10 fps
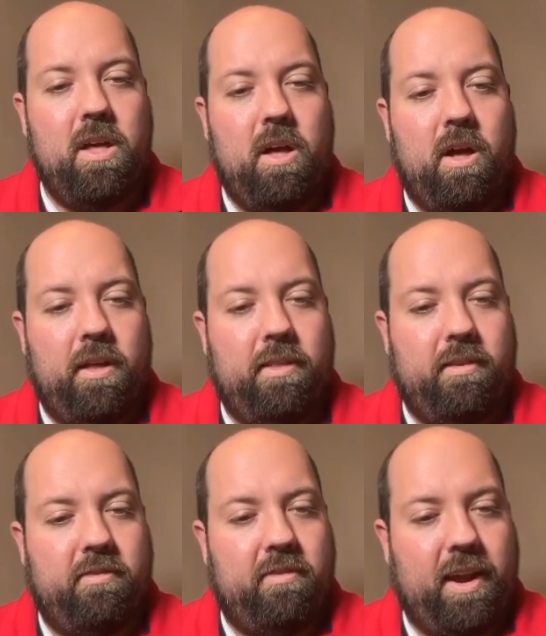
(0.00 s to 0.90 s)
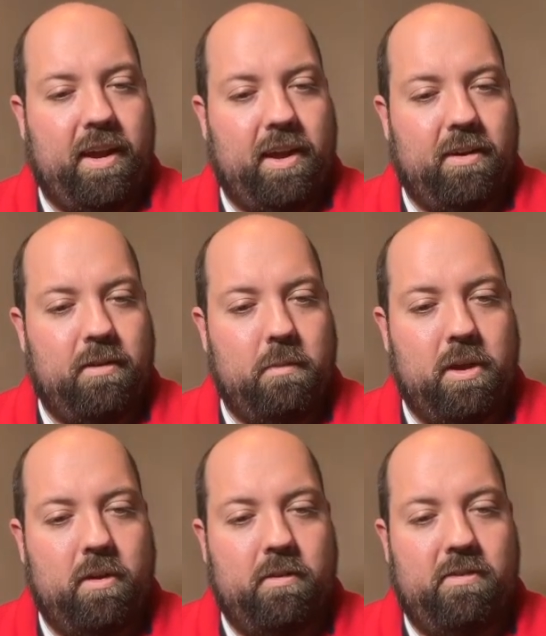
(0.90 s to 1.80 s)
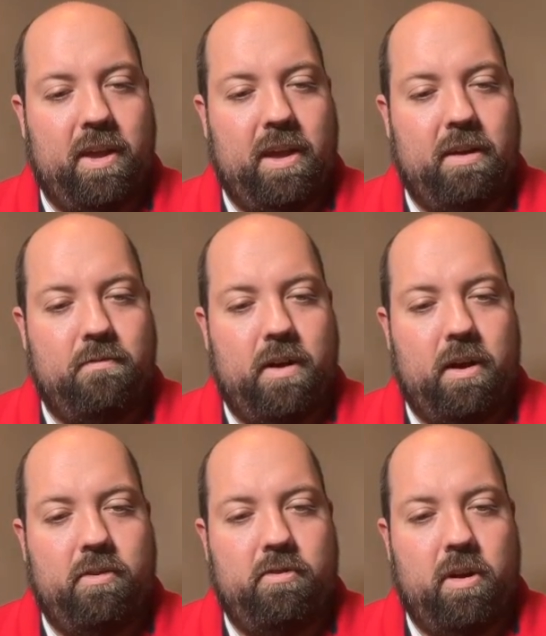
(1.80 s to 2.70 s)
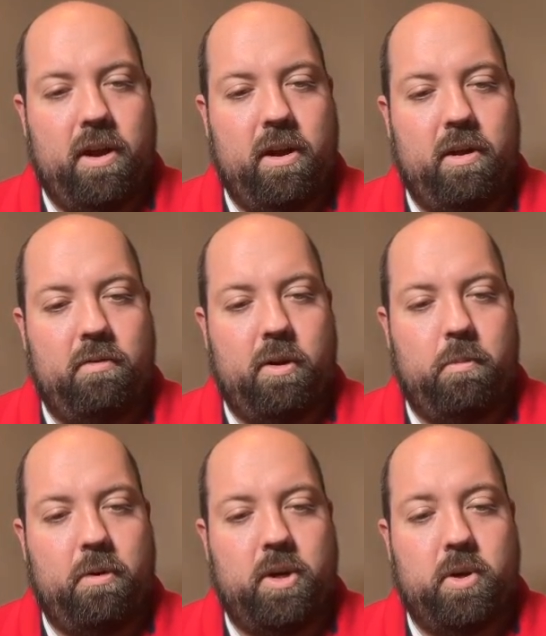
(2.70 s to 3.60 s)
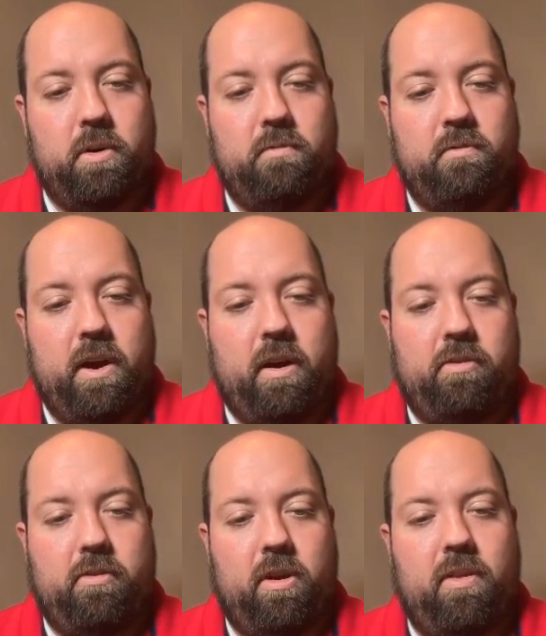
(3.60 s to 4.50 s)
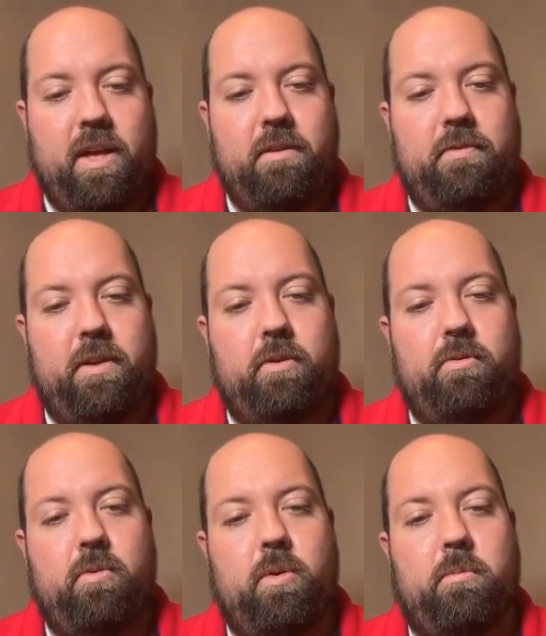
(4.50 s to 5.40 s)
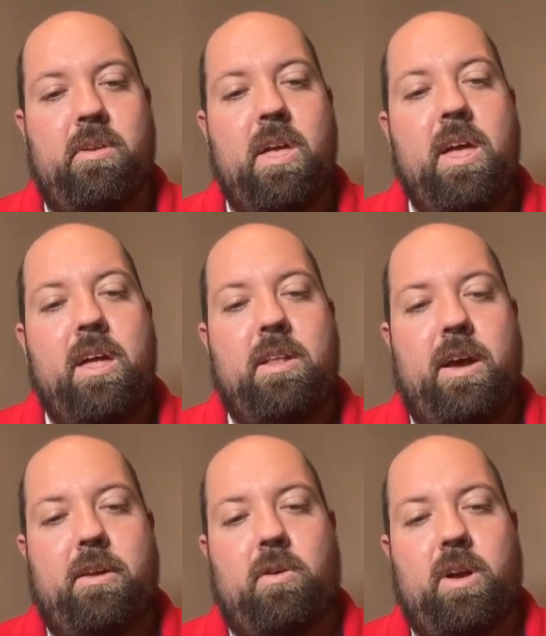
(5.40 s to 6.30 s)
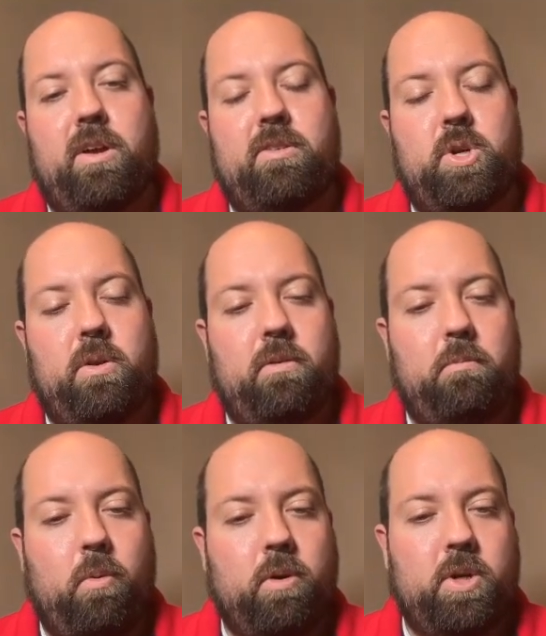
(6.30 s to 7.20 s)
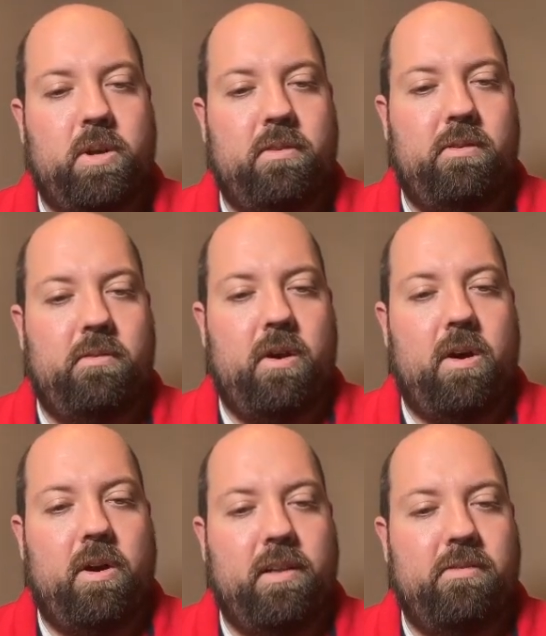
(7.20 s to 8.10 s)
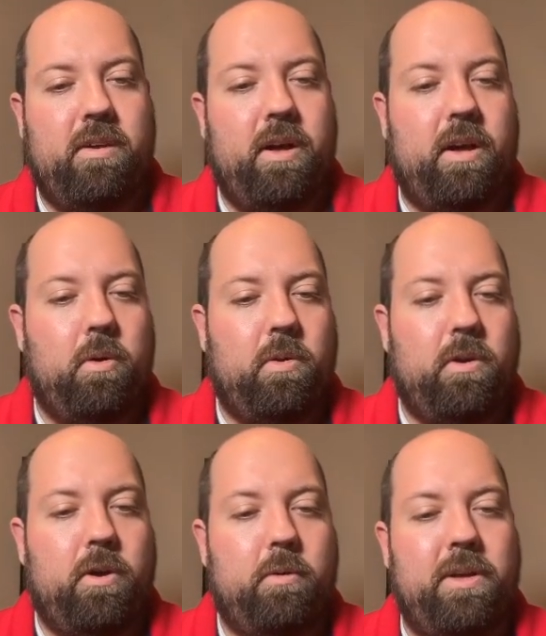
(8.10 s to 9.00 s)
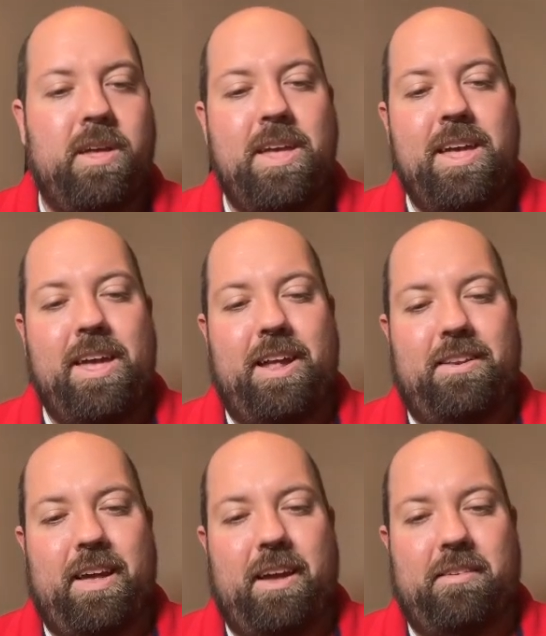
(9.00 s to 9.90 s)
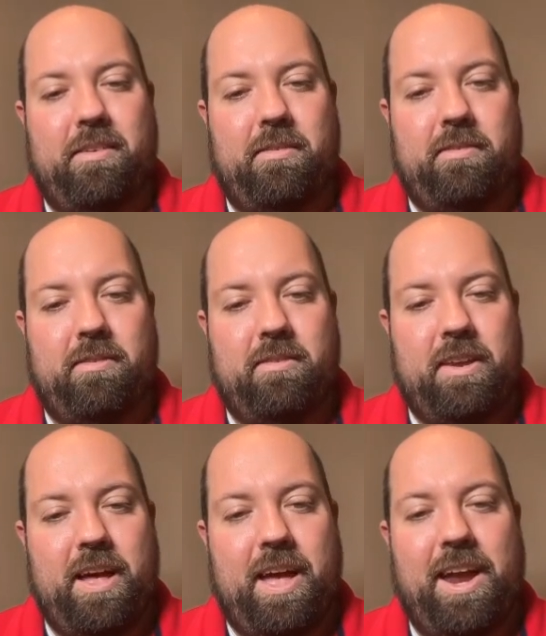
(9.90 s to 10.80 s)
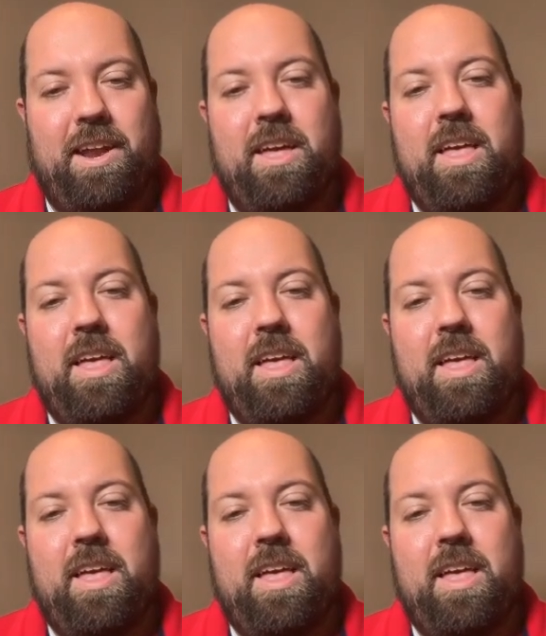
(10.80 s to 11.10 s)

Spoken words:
on the 2nd. But you can see a very strong area of low pressure and a very strong line of thunderstorms down across portions of Arkansas, Oklahoma, and Texas tonight.